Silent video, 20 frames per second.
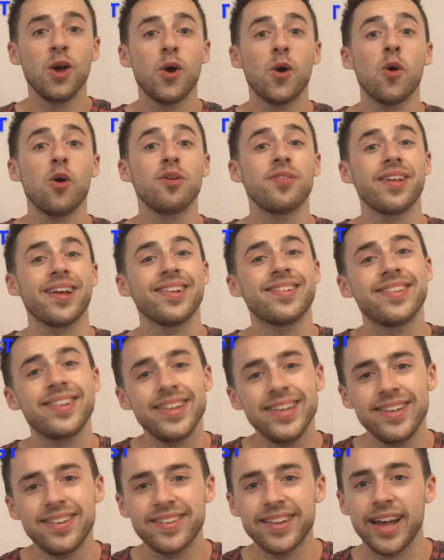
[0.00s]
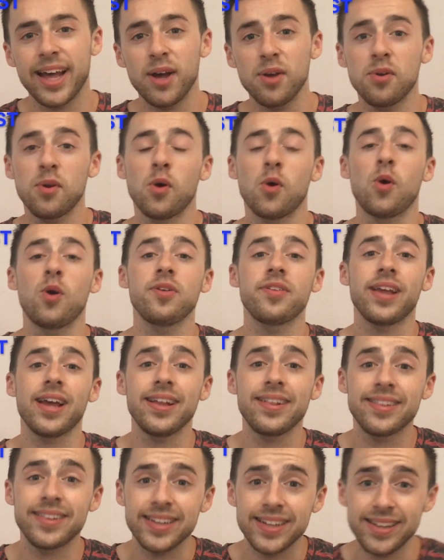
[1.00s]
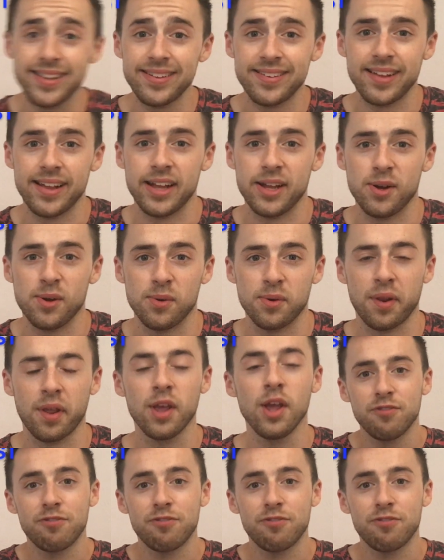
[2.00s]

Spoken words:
Or is it a T sound or is it a D sound?